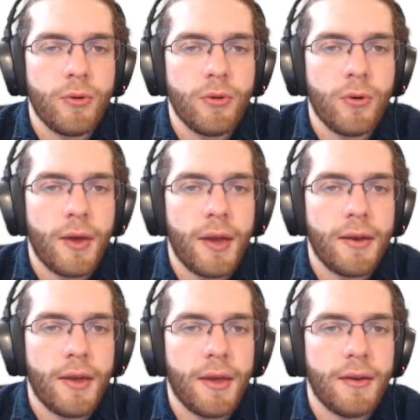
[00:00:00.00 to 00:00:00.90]
going to go
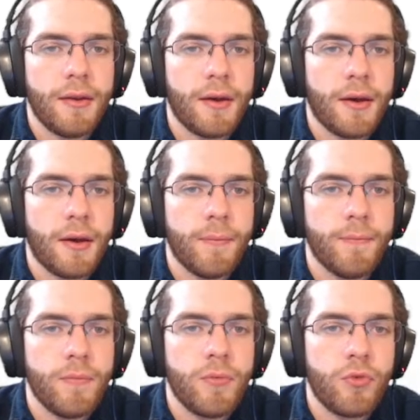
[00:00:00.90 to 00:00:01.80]
ahead and
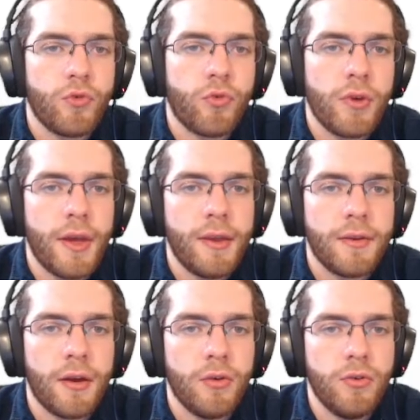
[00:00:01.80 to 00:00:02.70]

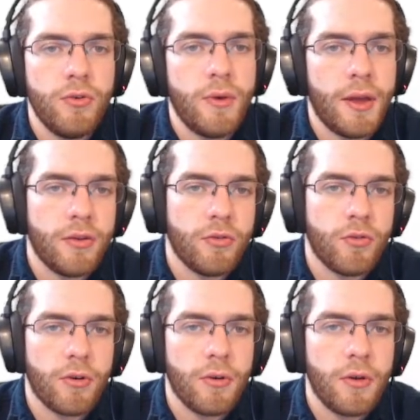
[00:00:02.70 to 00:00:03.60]
create a new
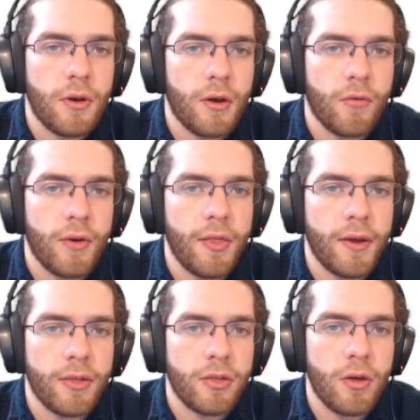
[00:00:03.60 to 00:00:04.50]
integer array
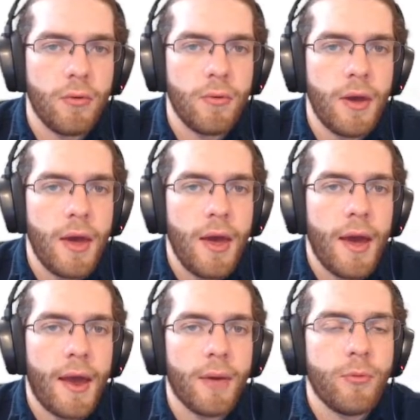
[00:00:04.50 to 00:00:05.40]
like so.
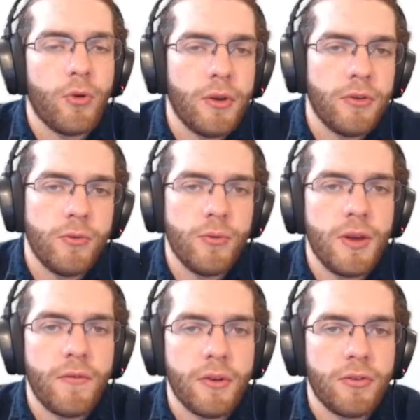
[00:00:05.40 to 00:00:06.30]
And I'm going to
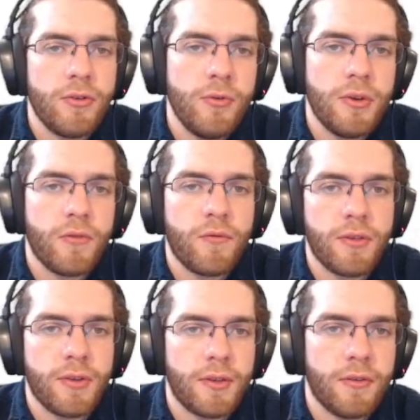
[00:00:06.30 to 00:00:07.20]
give it 2
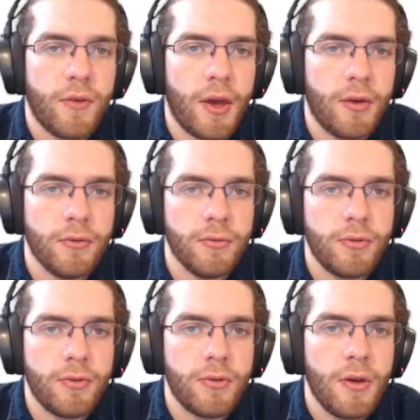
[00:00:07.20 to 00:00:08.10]
different sets of
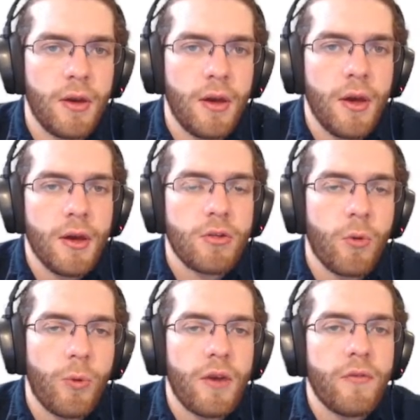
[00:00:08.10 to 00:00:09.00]
values.
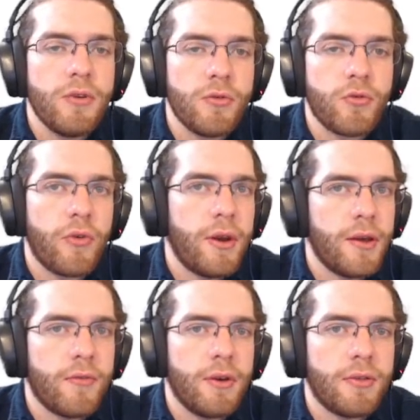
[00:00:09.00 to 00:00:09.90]
So whenever you're
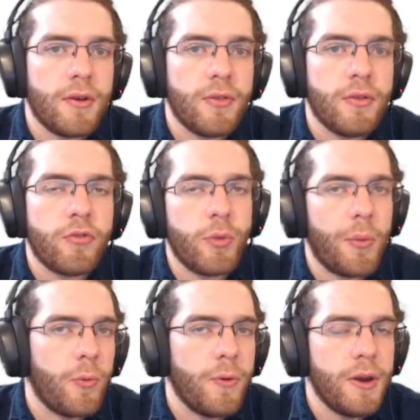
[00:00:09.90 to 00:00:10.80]
creating arrays like this,
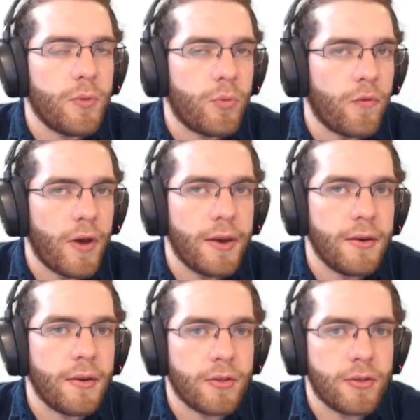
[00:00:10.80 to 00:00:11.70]
remember, we need to provide
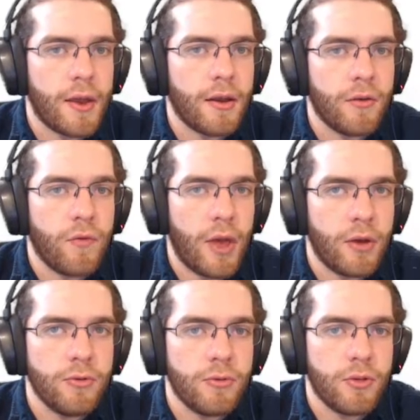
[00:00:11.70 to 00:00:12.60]
it a set of
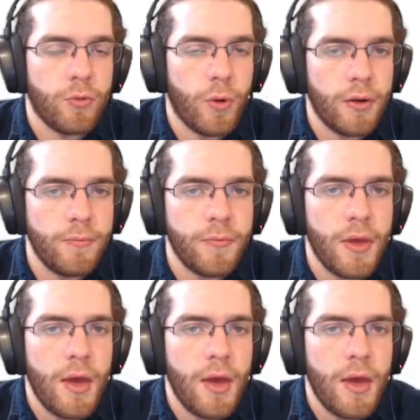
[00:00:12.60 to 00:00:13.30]
values as well.